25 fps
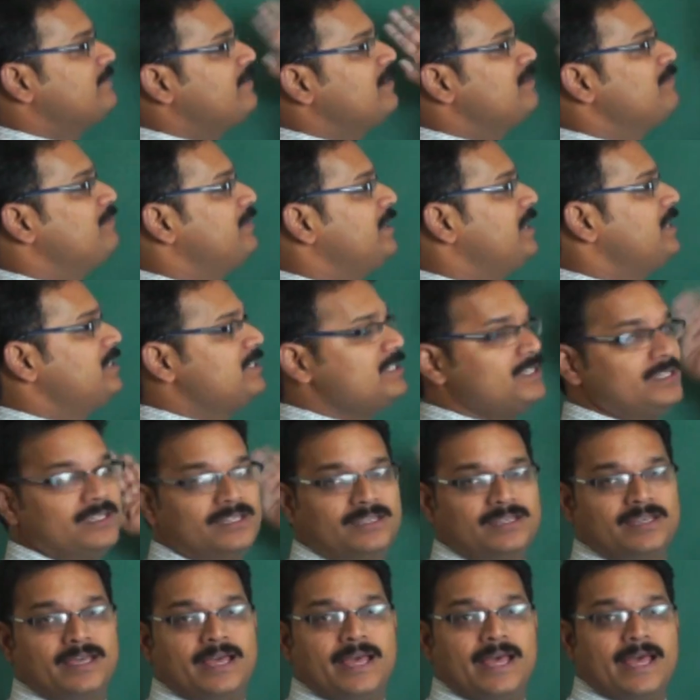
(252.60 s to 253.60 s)

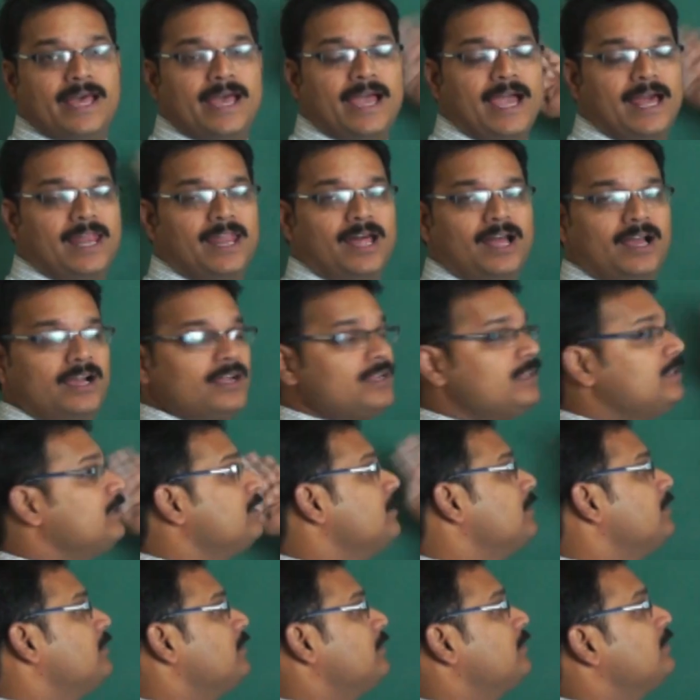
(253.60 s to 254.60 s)
vibrating along
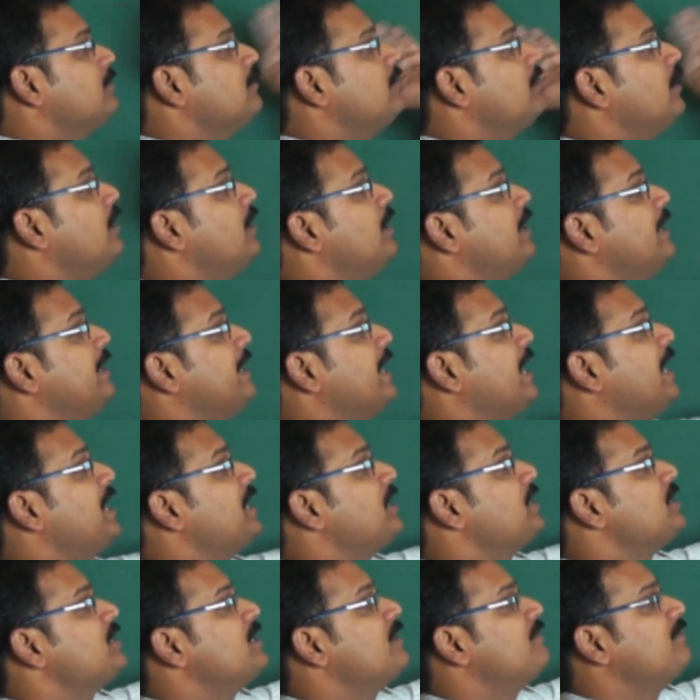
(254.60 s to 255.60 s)
the
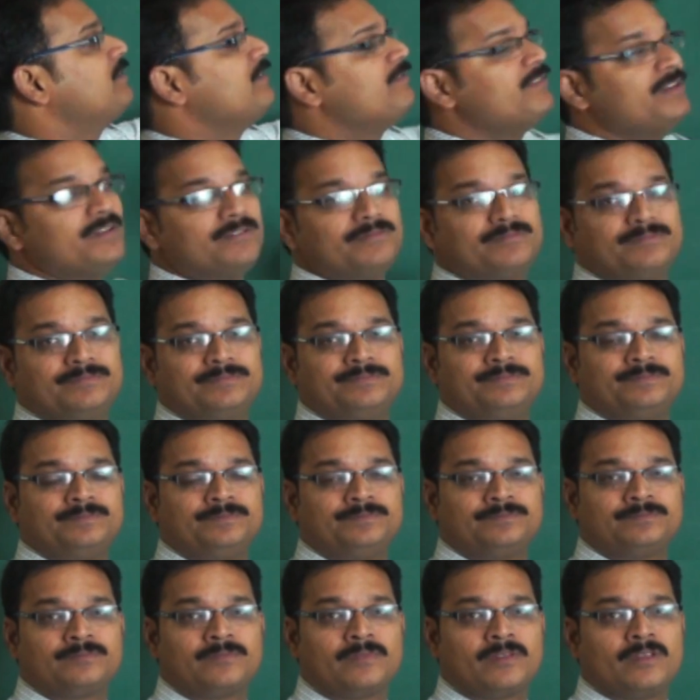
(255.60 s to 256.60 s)
direction of the wave.
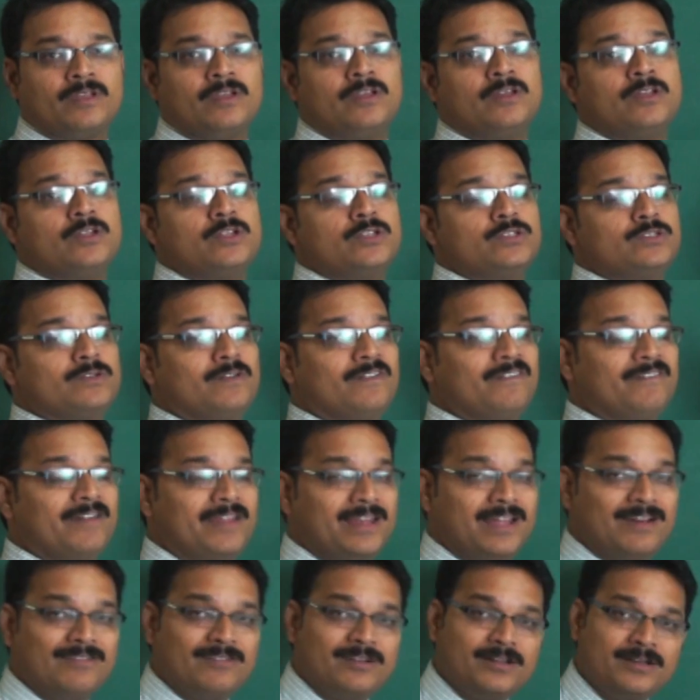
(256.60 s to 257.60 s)
So
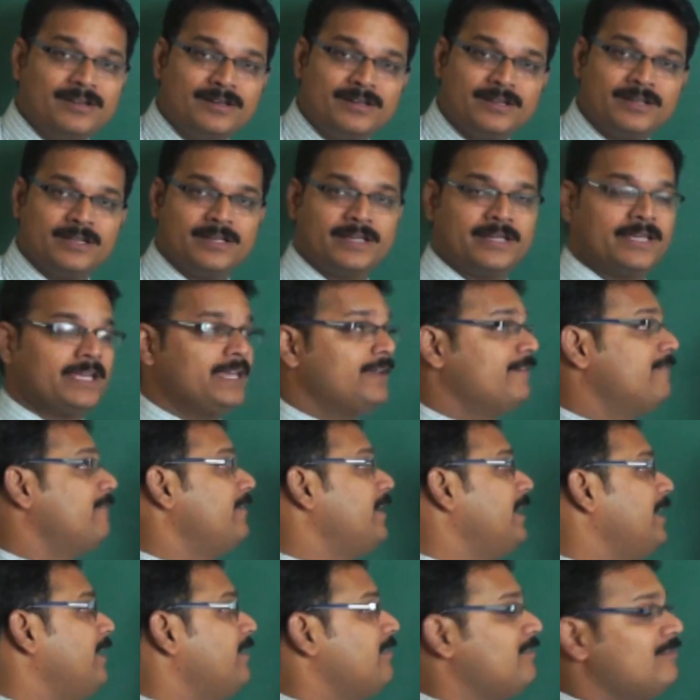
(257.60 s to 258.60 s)
whenever a
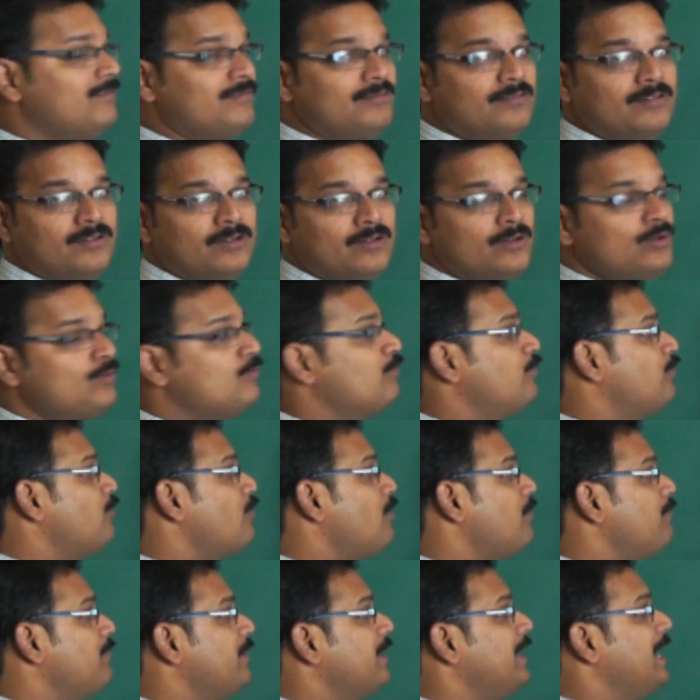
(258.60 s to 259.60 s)
wave
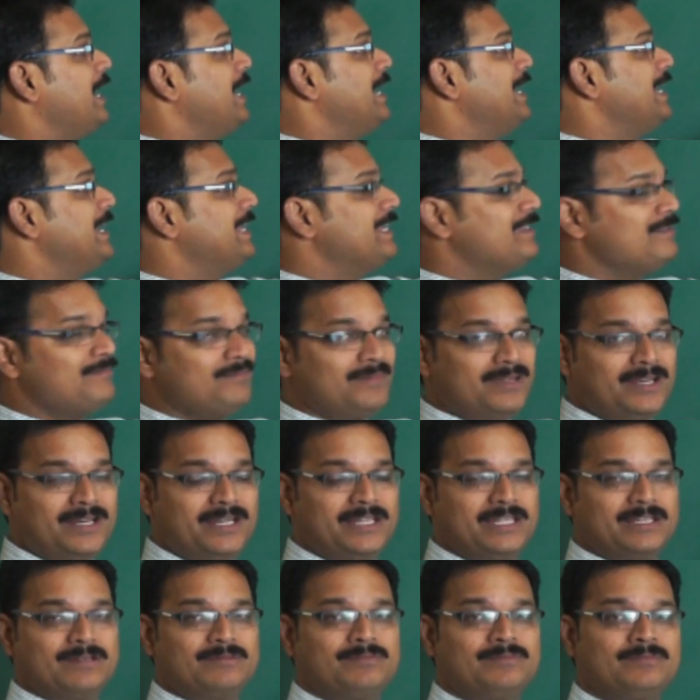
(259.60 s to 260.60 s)
propagating in the
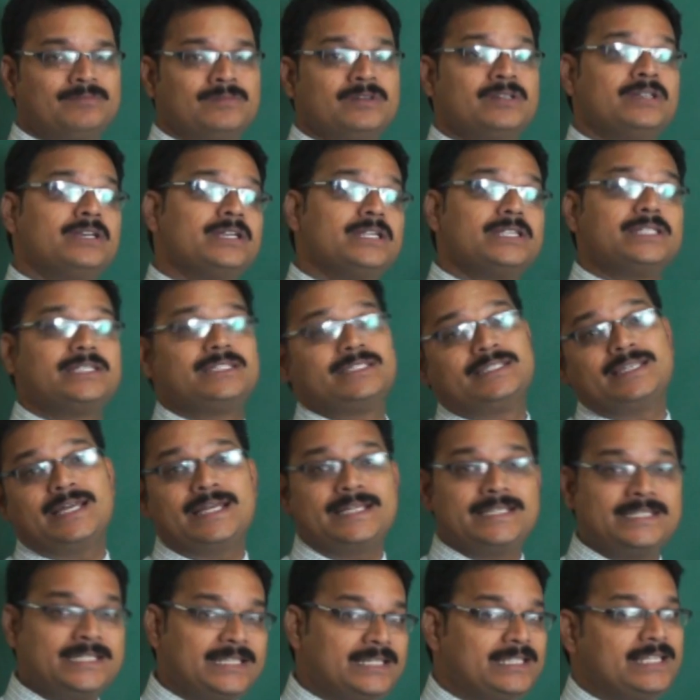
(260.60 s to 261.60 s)
medium
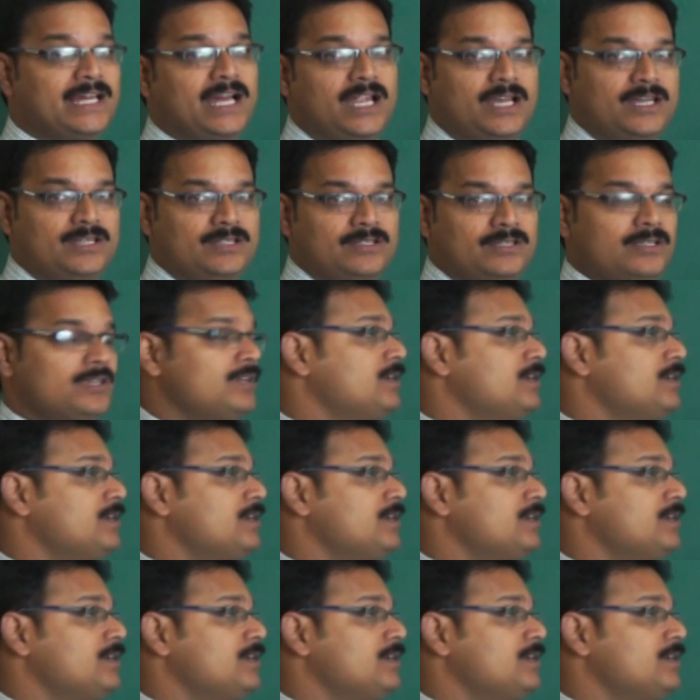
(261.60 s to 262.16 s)
such that